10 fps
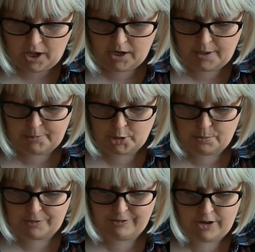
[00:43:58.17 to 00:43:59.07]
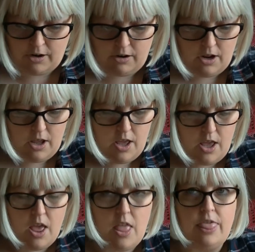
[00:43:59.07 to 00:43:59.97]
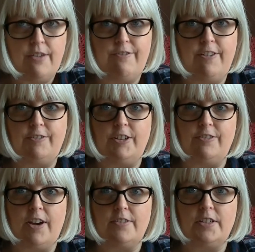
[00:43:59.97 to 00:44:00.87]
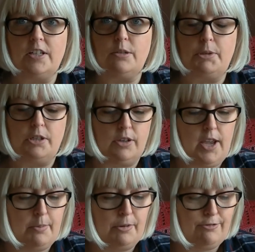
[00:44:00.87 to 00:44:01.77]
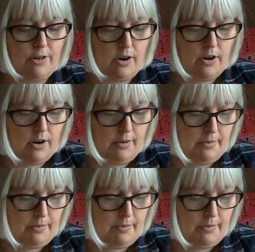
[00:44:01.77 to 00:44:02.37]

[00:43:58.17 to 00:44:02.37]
And I much prefer the 55 centimetre cable for